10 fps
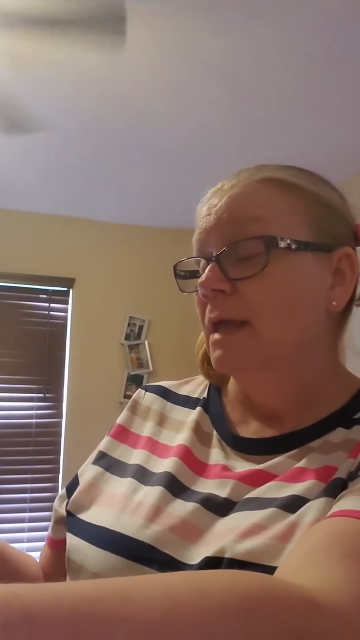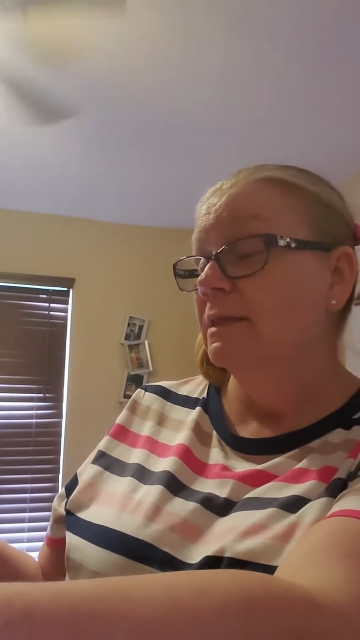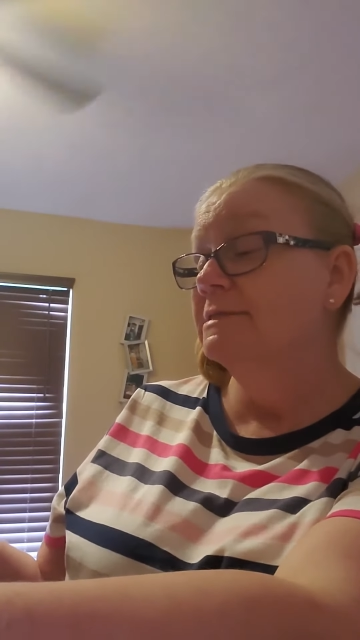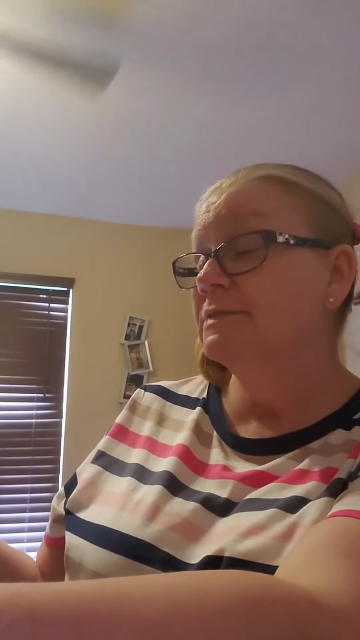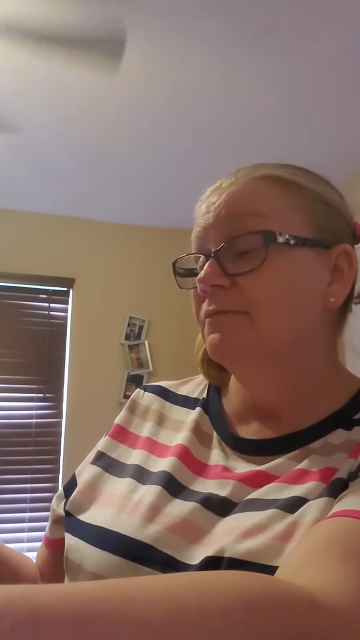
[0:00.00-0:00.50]

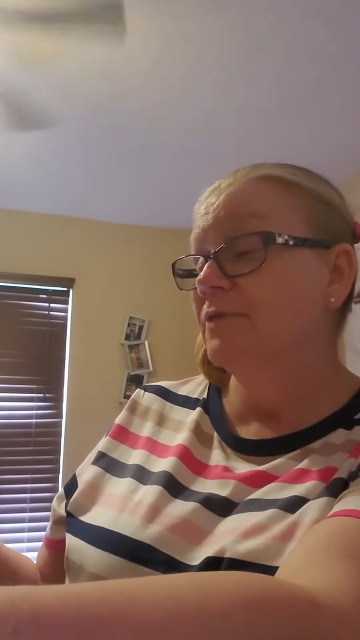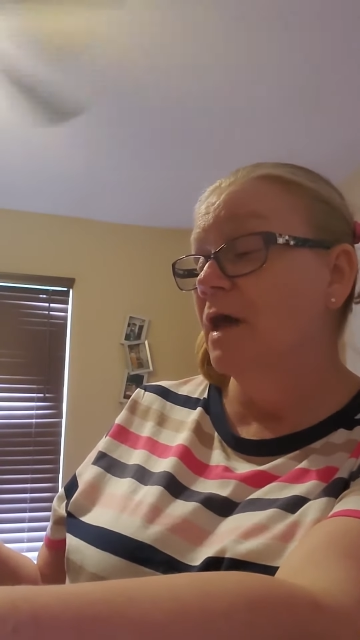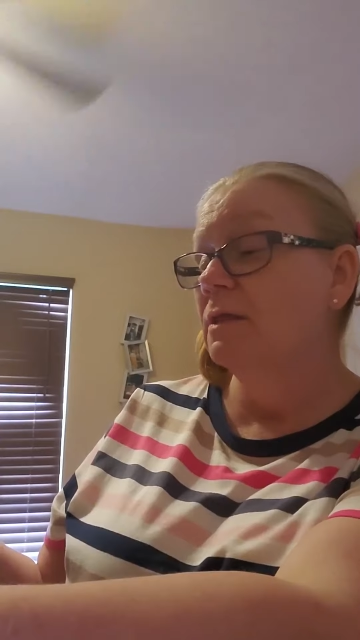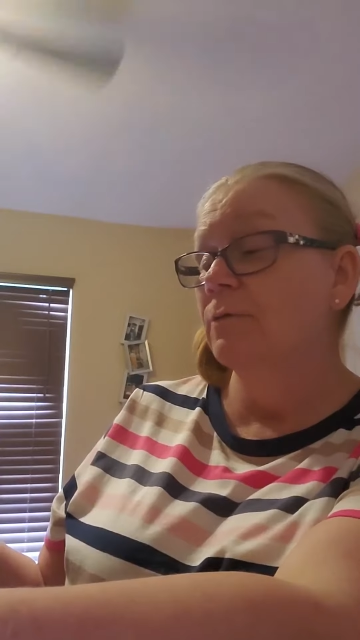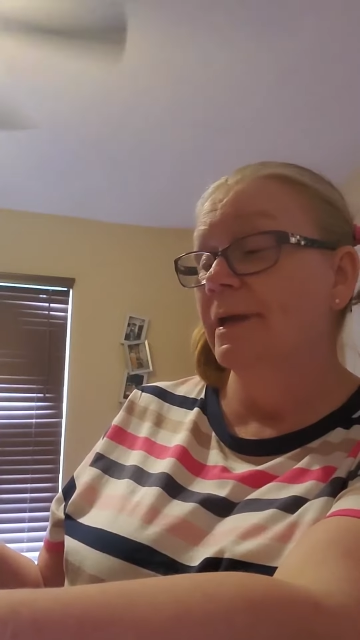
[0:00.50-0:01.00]
"Let's
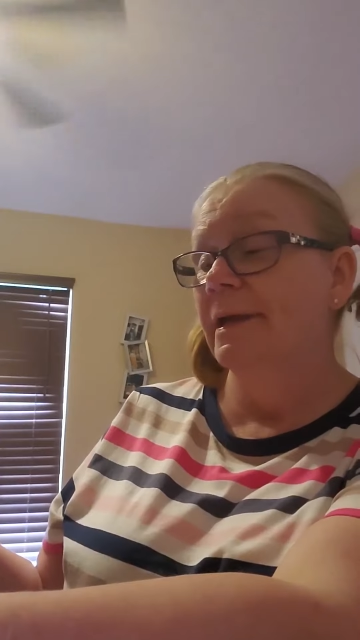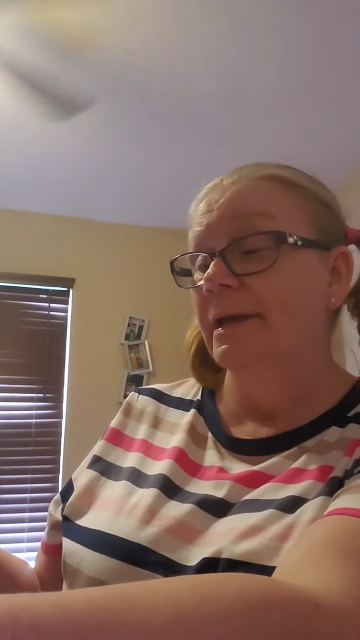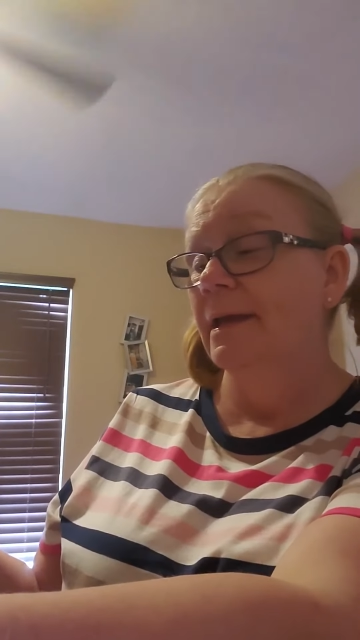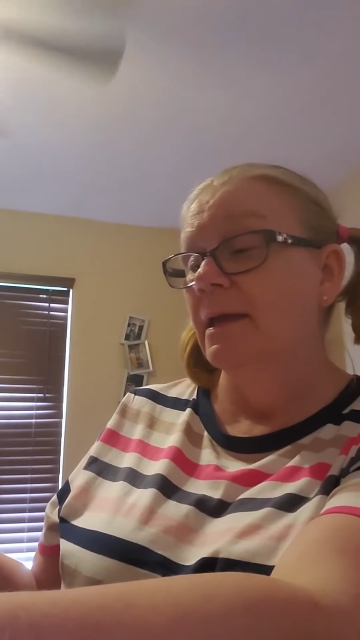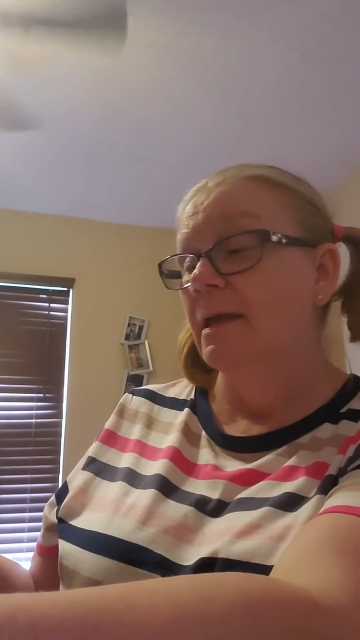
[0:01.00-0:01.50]
follow it
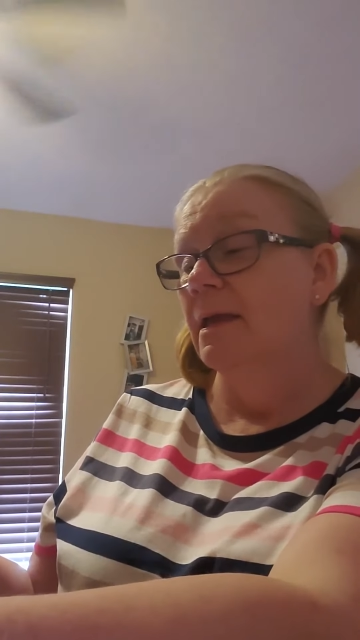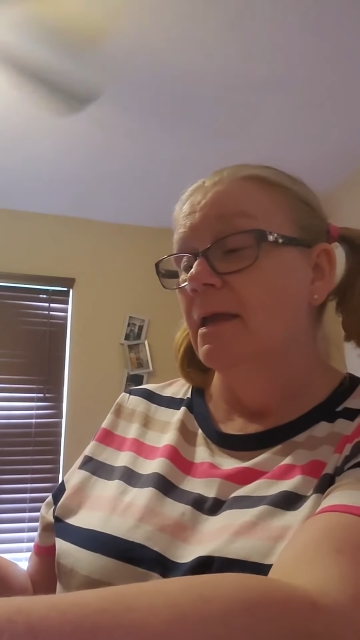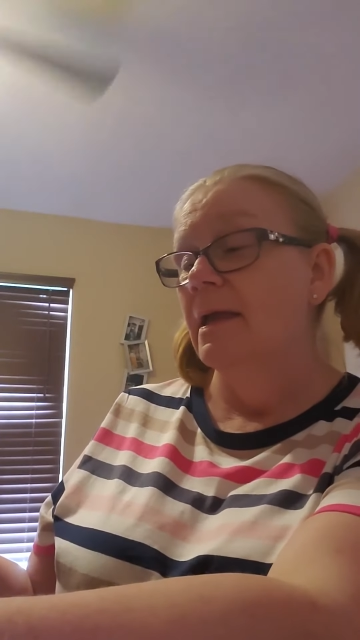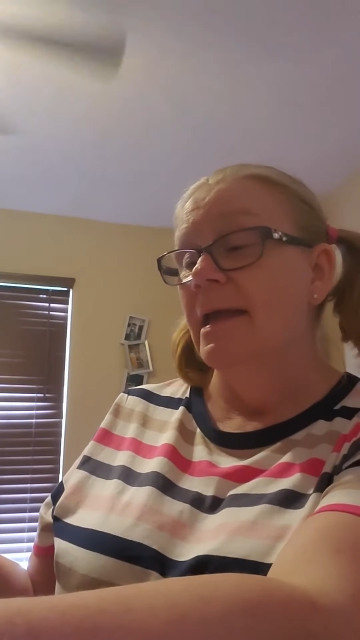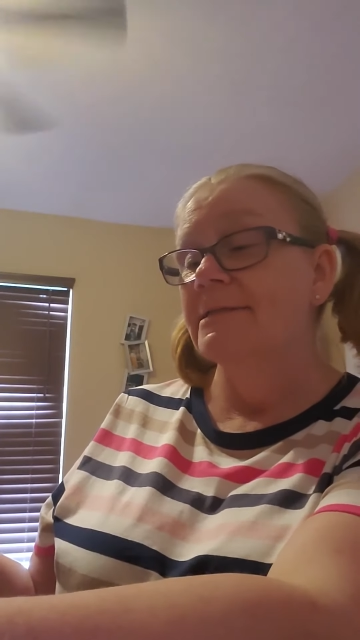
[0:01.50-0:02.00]

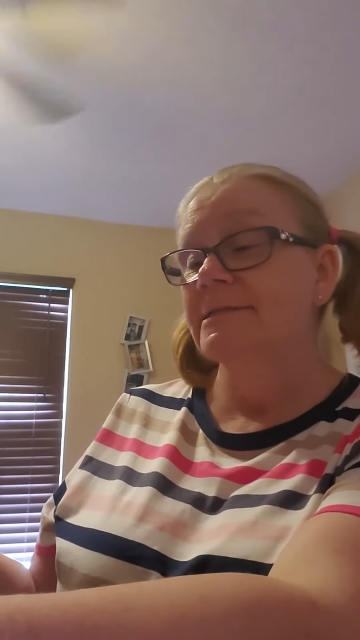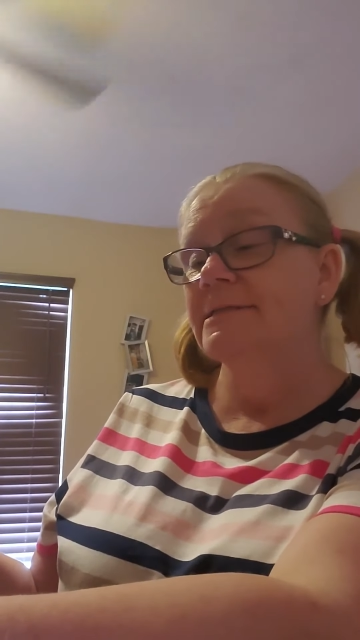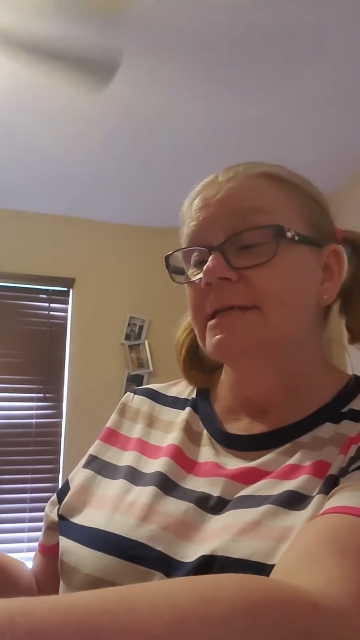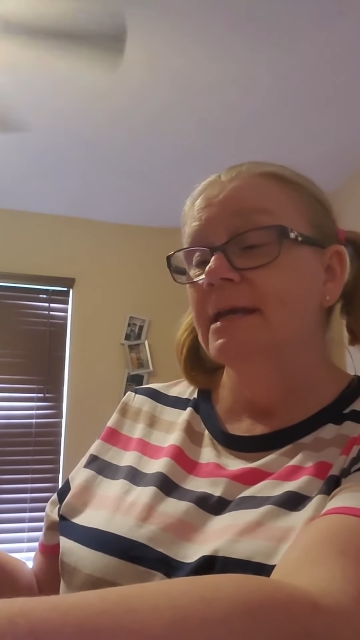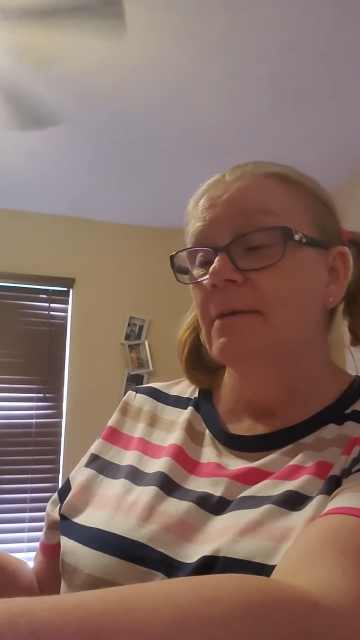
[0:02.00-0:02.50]
and
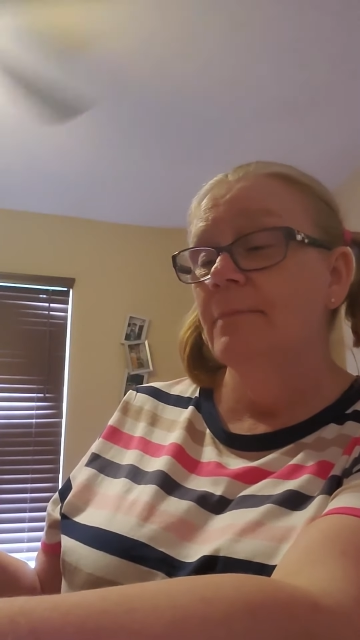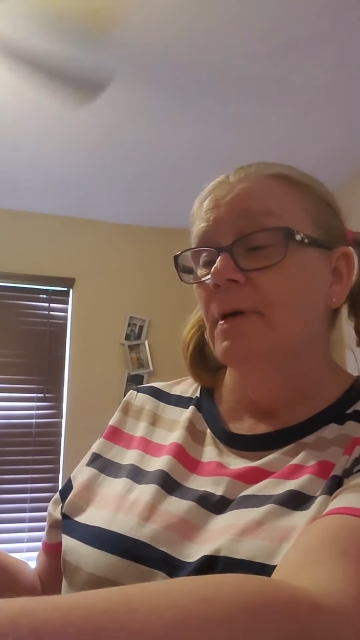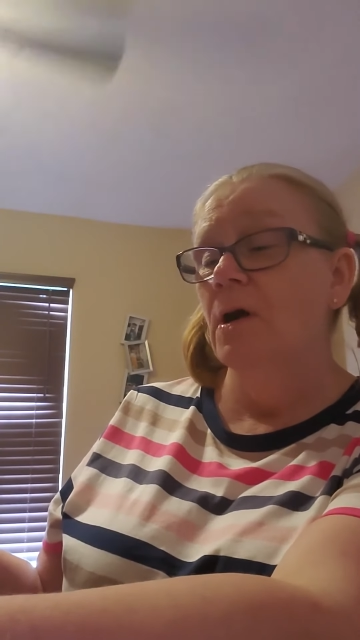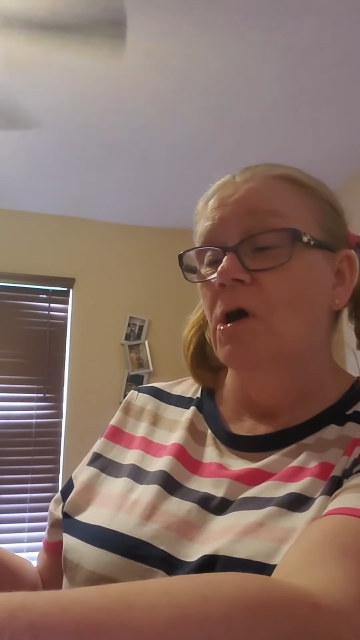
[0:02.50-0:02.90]
sneak up